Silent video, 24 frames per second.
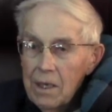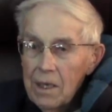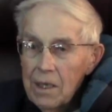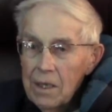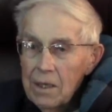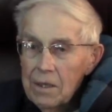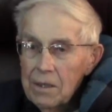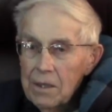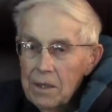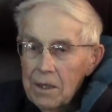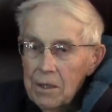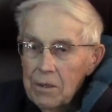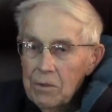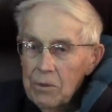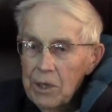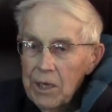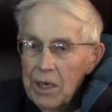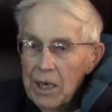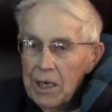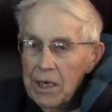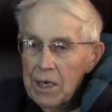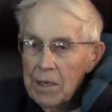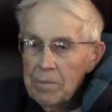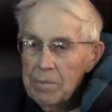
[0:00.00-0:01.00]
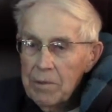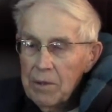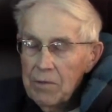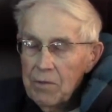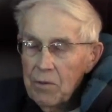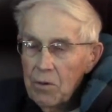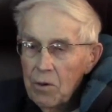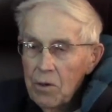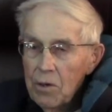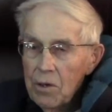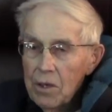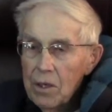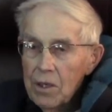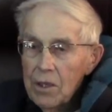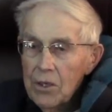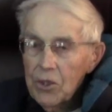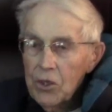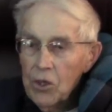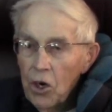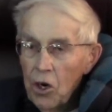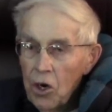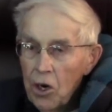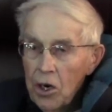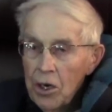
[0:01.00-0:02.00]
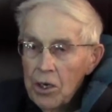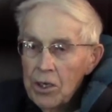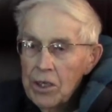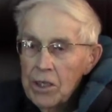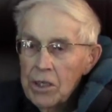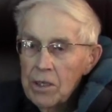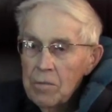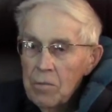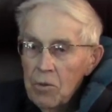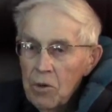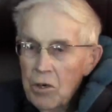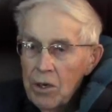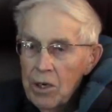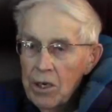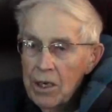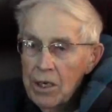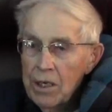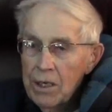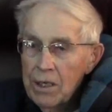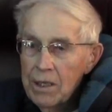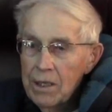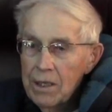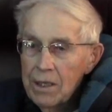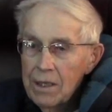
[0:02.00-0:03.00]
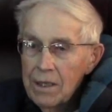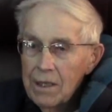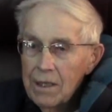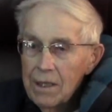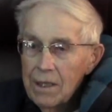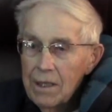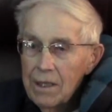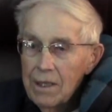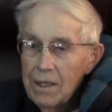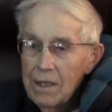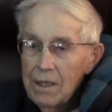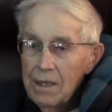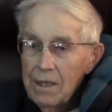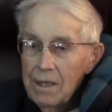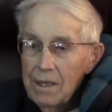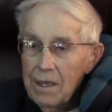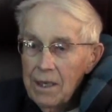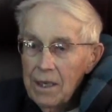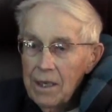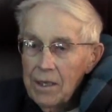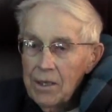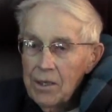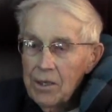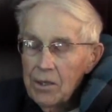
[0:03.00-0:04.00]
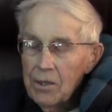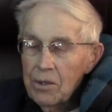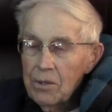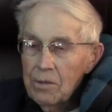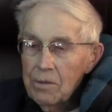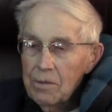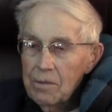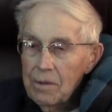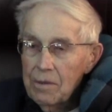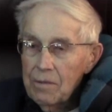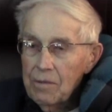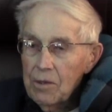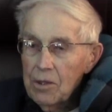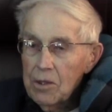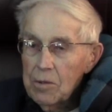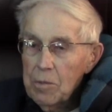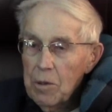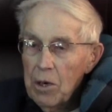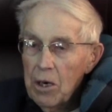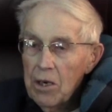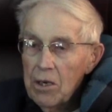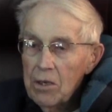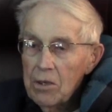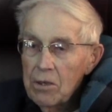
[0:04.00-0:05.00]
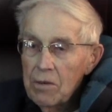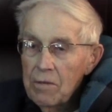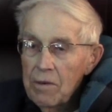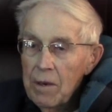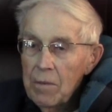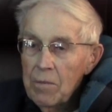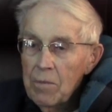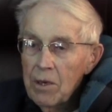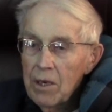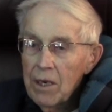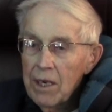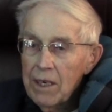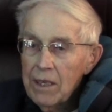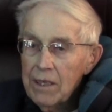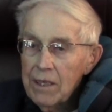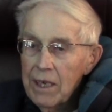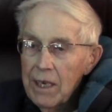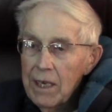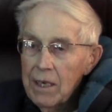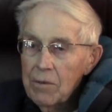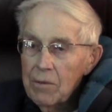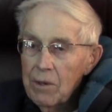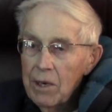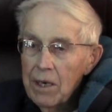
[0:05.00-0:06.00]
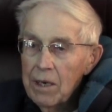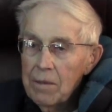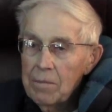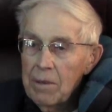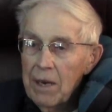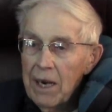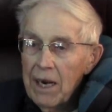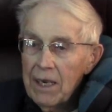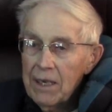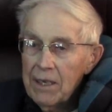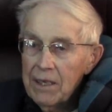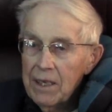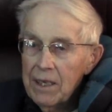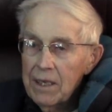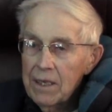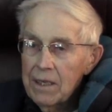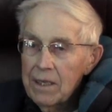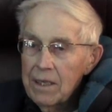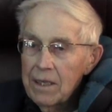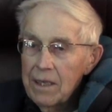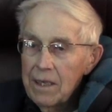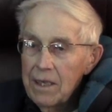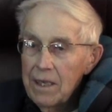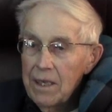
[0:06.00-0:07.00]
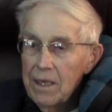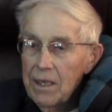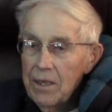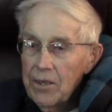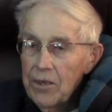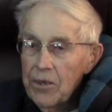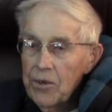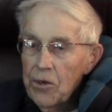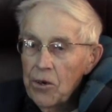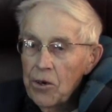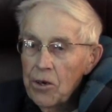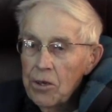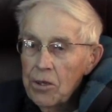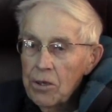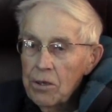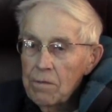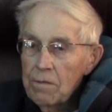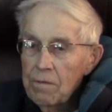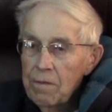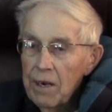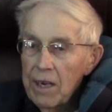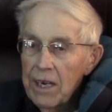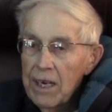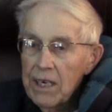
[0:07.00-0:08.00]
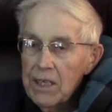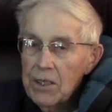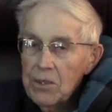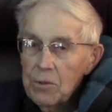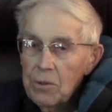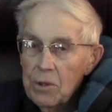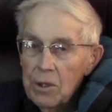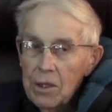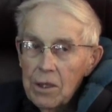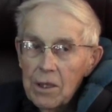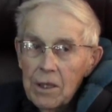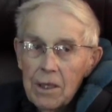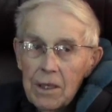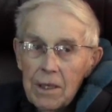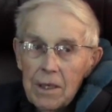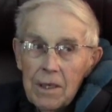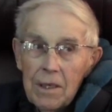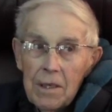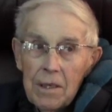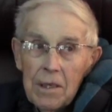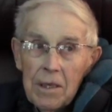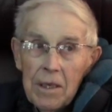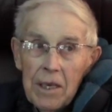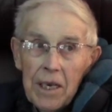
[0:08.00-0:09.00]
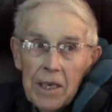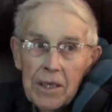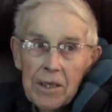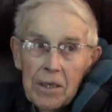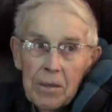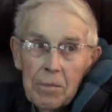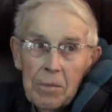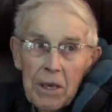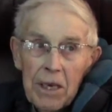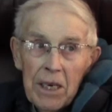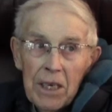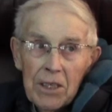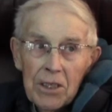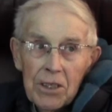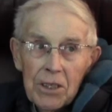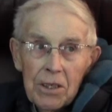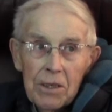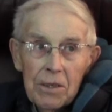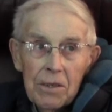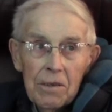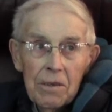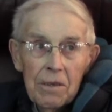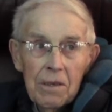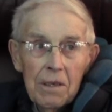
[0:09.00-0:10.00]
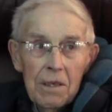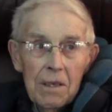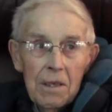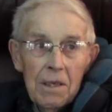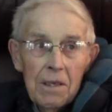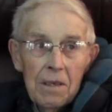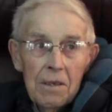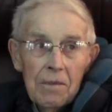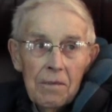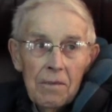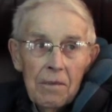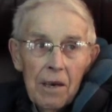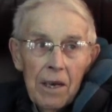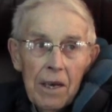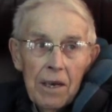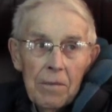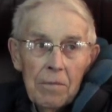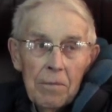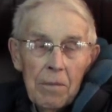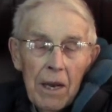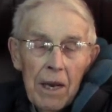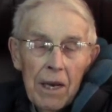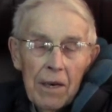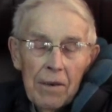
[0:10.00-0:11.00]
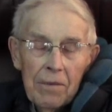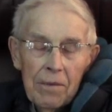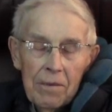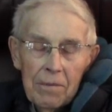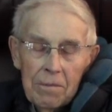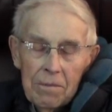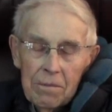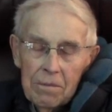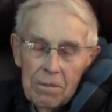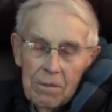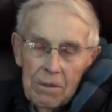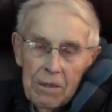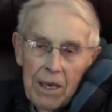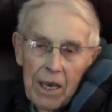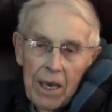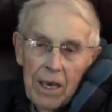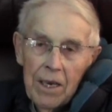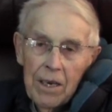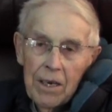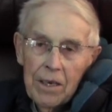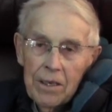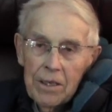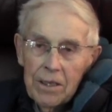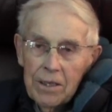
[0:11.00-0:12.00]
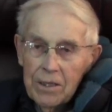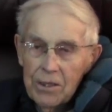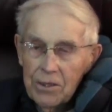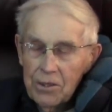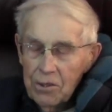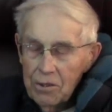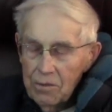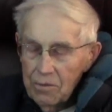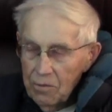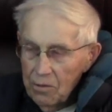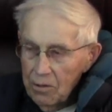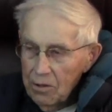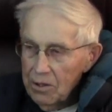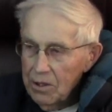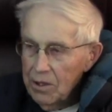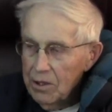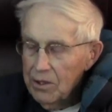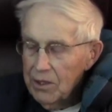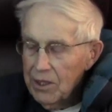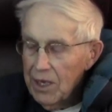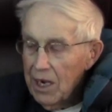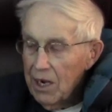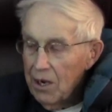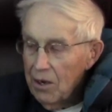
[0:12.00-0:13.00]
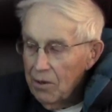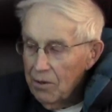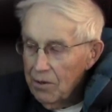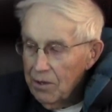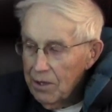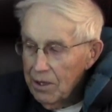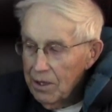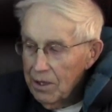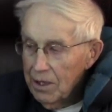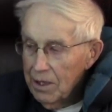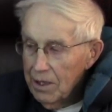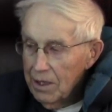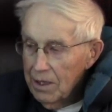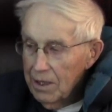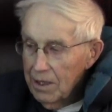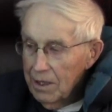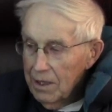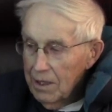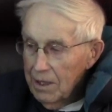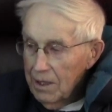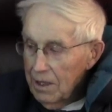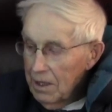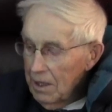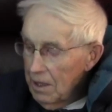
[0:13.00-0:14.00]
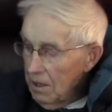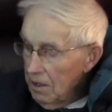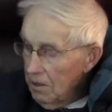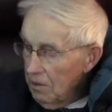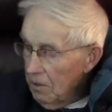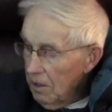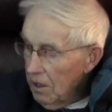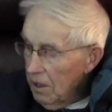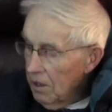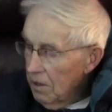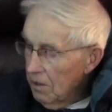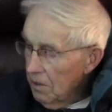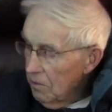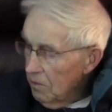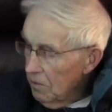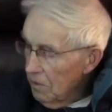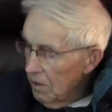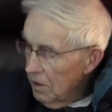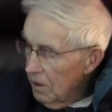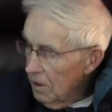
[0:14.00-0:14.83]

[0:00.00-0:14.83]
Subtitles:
And we got up before dawn in the morning, and you know, the first part of November like that, why back then the northern flights were at their best, flying back from Canada and so forth, south. Well,